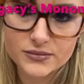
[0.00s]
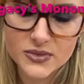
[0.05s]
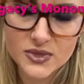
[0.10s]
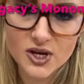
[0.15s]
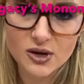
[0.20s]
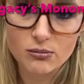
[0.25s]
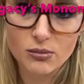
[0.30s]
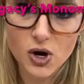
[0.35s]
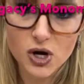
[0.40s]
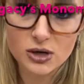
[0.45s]

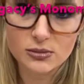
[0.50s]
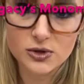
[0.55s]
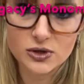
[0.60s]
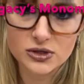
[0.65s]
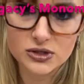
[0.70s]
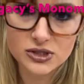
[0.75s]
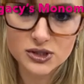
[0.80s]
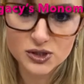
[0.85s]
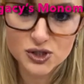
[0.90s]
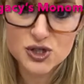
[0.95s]

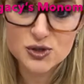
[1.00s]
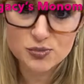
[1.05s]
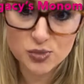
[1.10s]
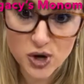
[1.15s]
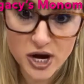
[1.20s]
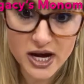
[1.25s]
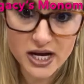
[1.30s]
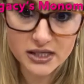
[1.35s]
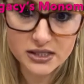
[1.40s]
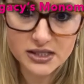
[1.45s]
monomer
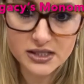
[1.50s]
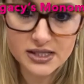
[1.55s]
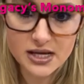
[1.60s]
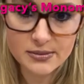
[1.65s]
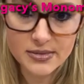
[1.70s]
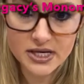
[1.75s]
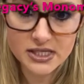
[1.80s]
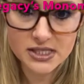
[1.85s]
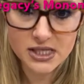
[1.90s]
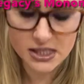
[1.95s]
spread. Does
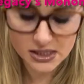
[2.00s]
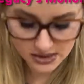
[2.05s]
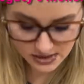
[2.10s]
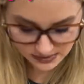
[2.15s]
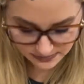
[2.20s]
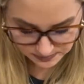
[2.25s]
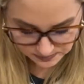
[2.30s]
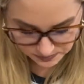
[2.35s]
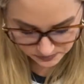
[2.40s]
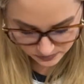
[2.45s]
that make sense?